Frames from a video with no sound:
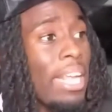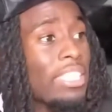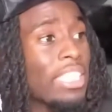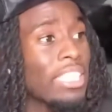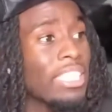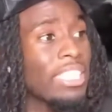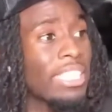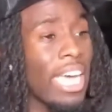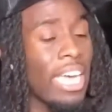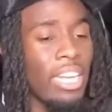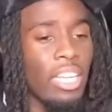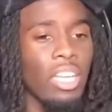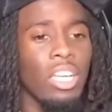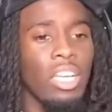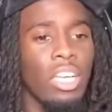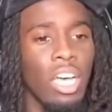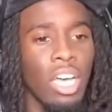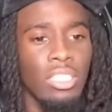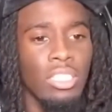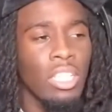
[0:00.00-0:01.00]
just said,
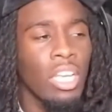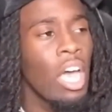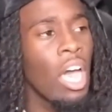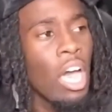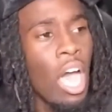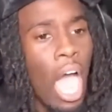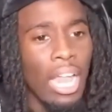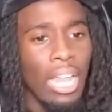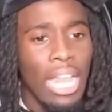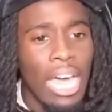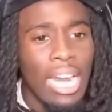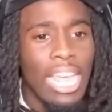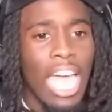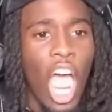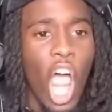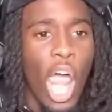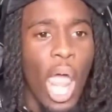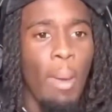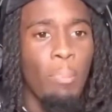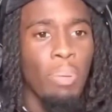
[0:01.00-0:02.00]
because a lot of y'all
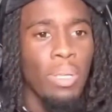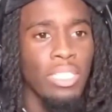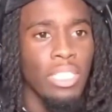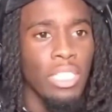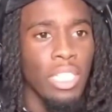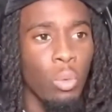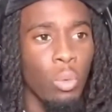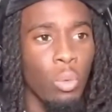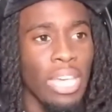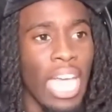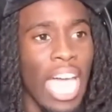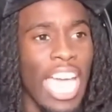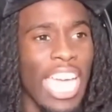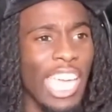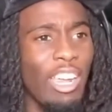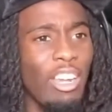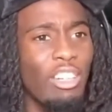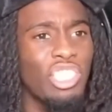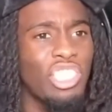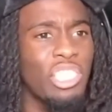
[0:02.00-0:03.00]
are N P C. When y'all
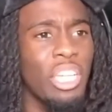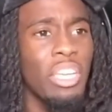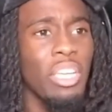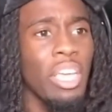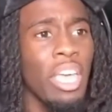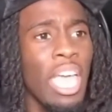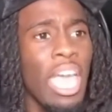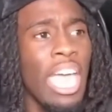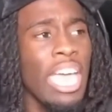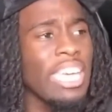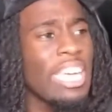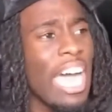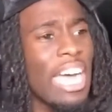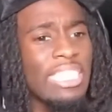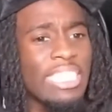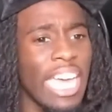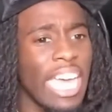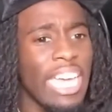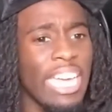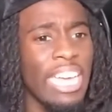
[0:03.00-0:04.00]
hear shit, y'all
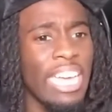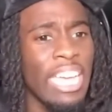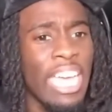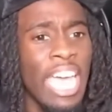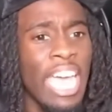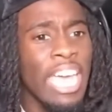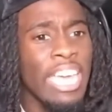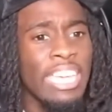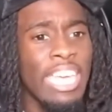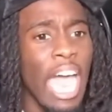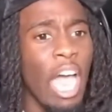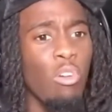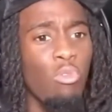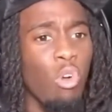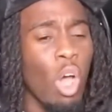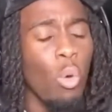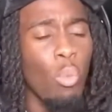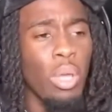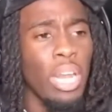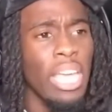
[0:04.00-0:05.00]
take it, y'all
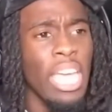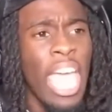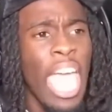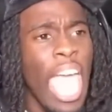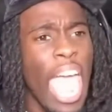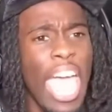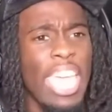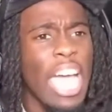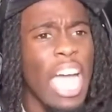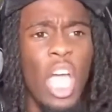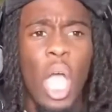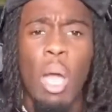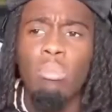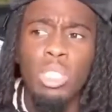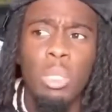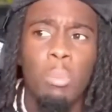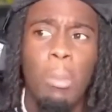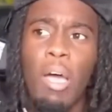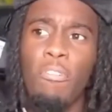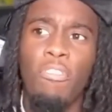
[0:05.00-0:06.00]
run with it, and y'all come to
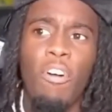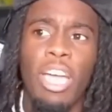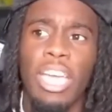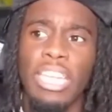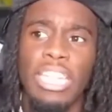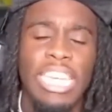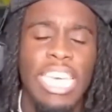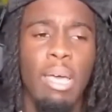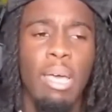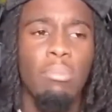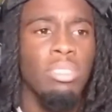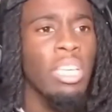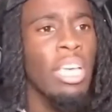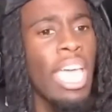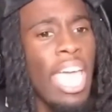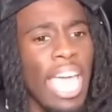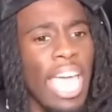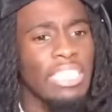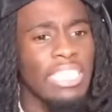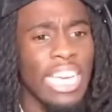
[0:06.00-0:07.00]
my fucking D Ms
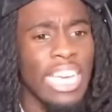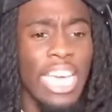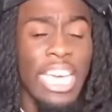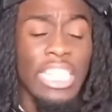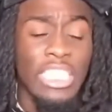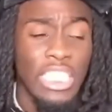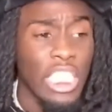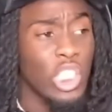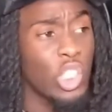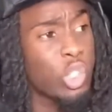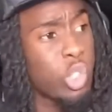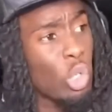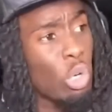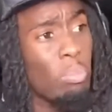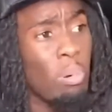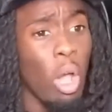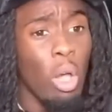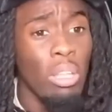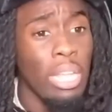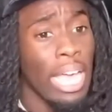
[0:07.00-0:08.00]
and say, is this true,
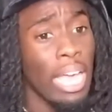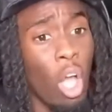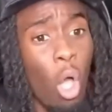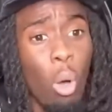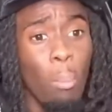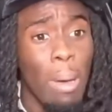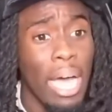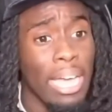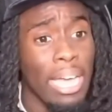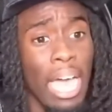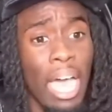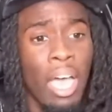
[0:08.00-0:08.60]
bro? Like, oh my God.